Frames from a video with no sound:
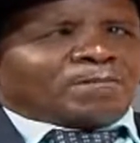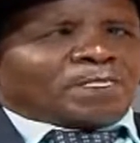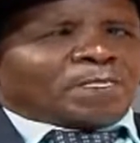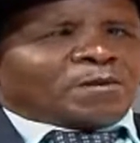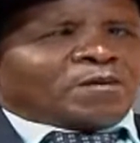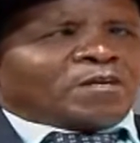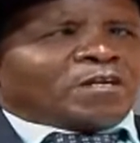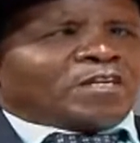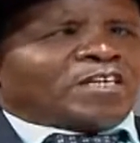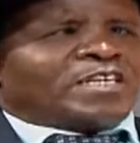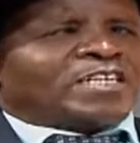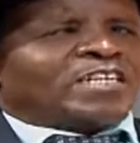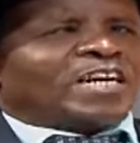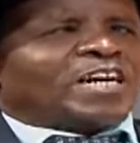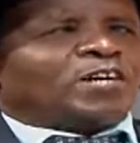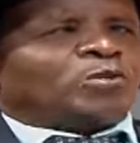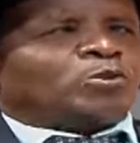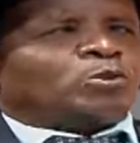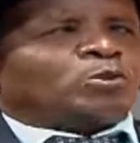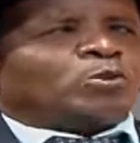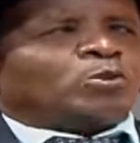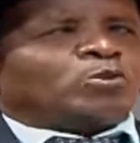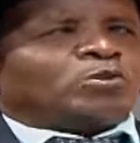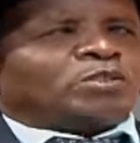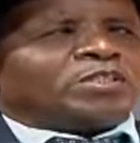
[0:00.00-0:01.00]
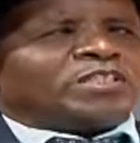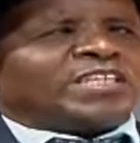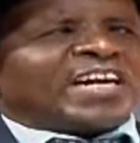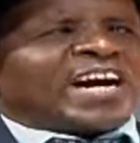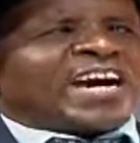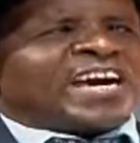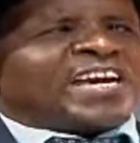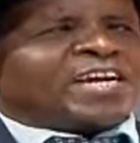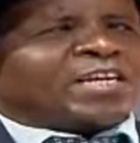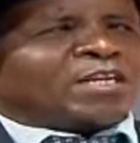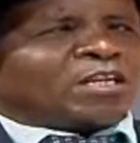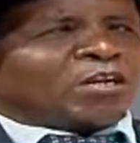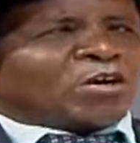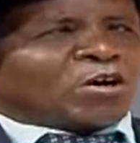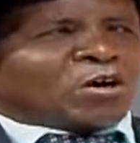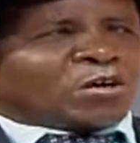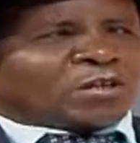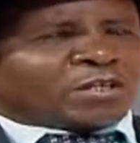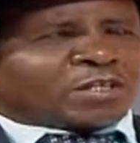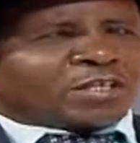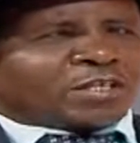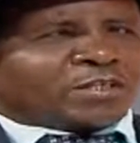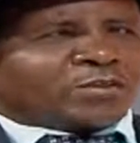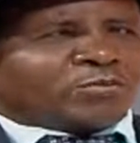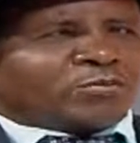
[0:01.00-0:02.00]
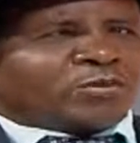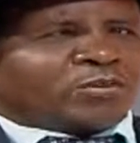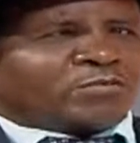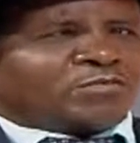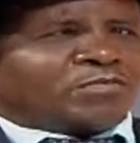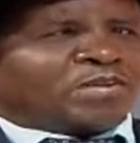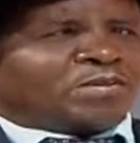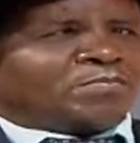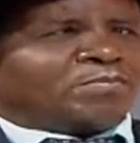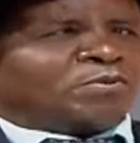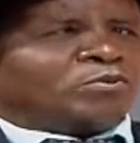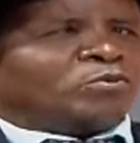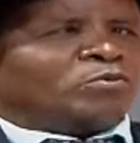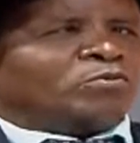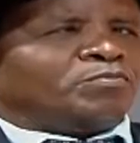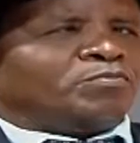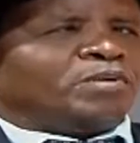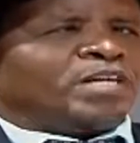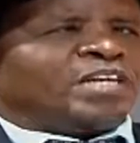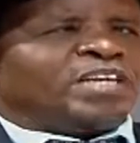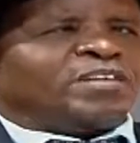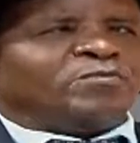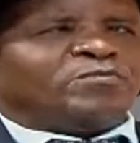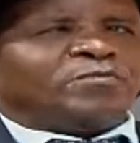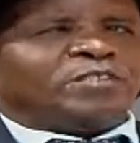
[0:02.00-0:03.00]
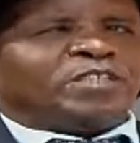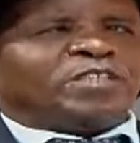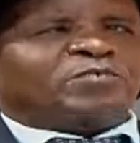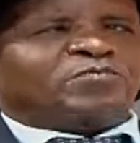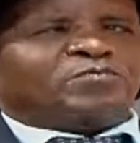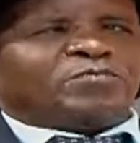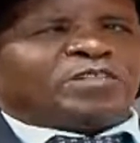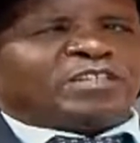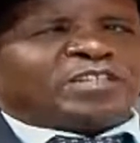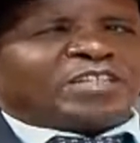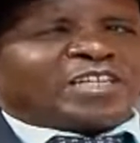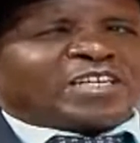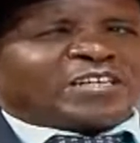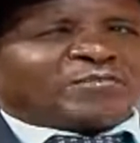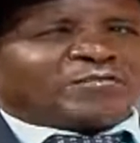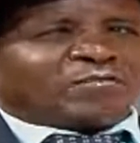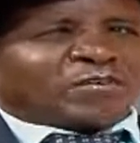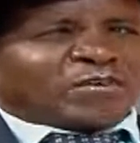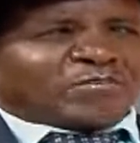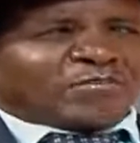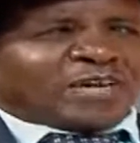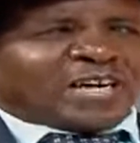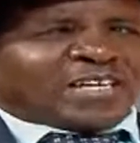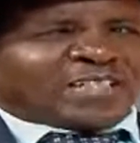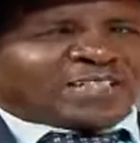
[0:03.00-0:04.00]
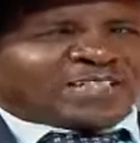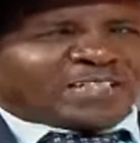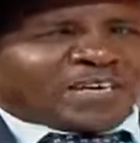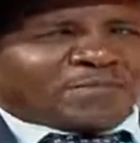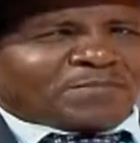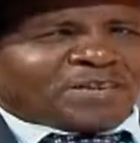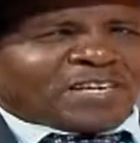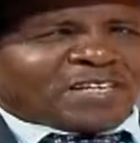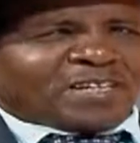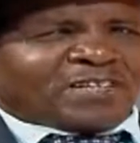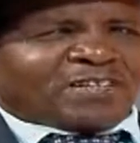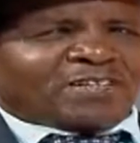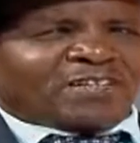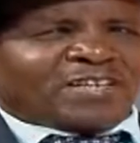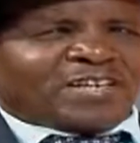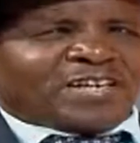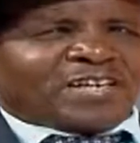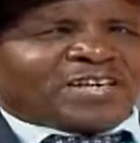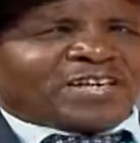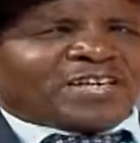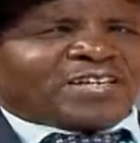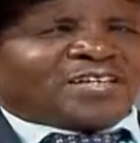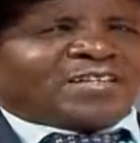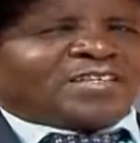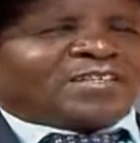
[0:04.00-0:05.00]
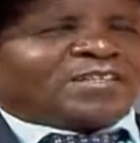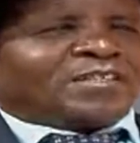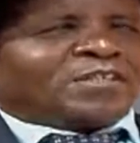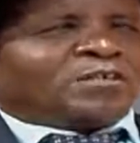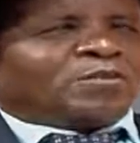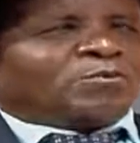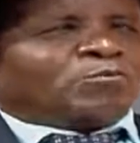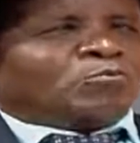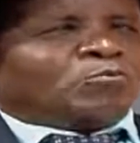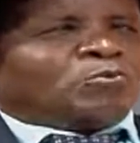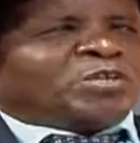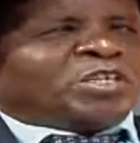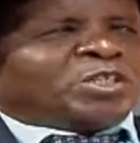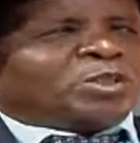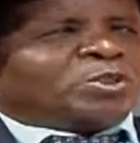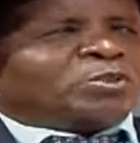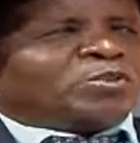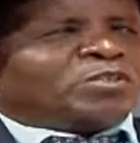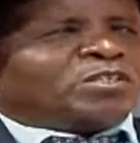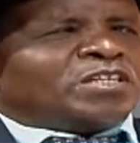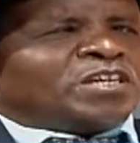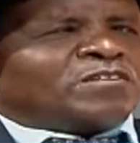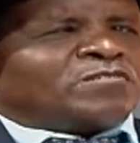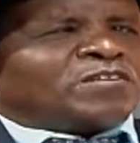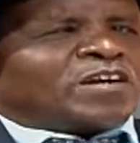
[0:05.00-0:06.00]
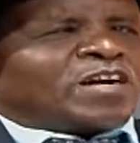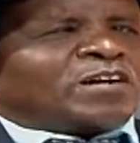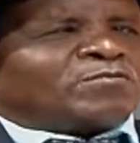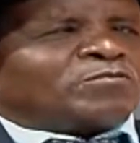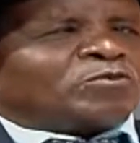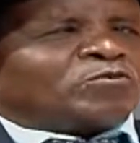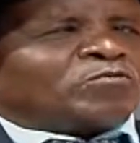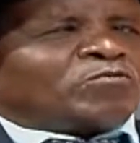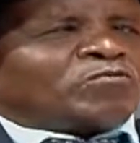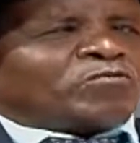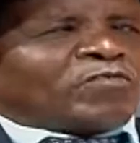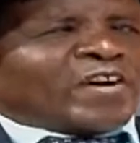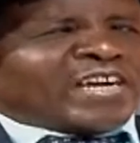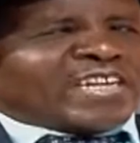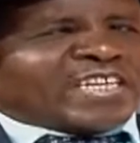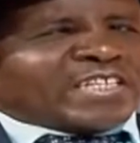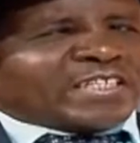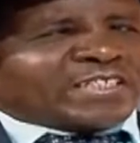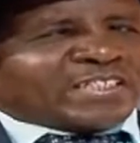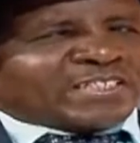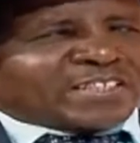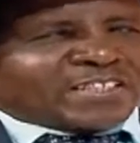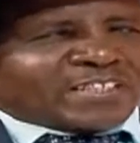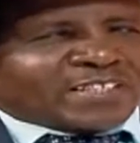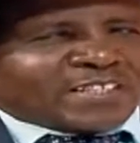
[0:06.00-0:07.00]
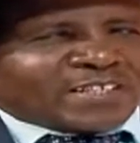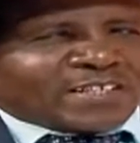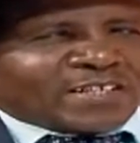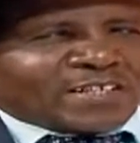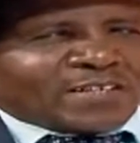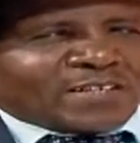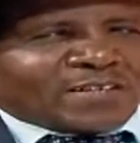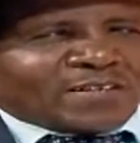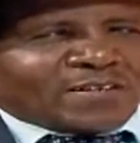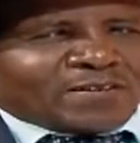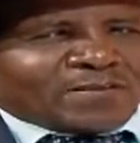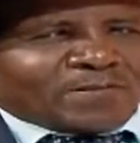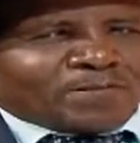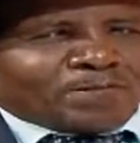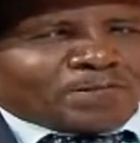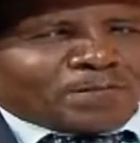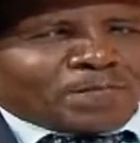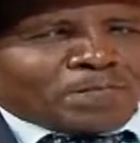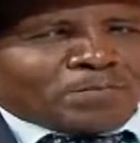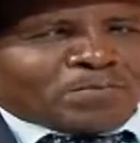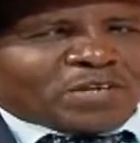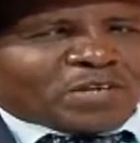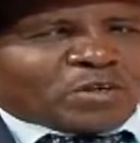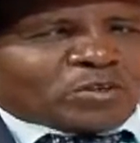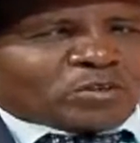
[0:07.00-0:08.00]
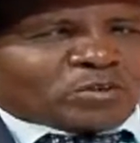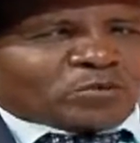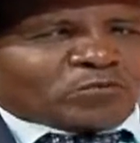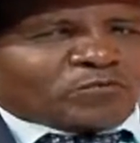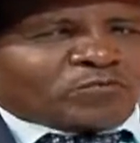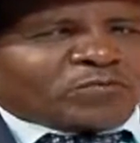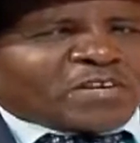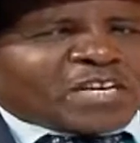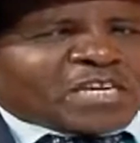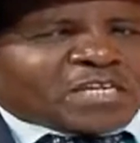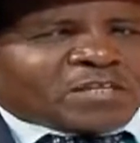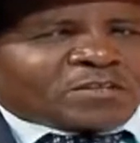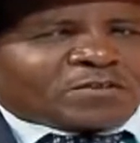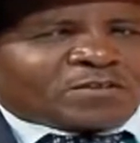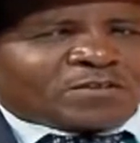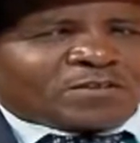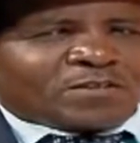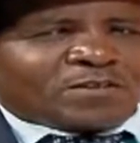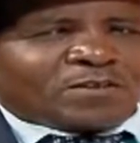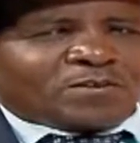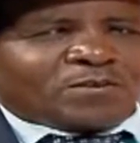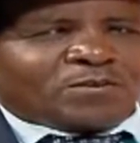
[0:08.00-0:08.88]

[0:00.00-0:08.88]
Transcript: learn how to dialogue with people who believe differently from us. I mean, we should never have to fight because of faith.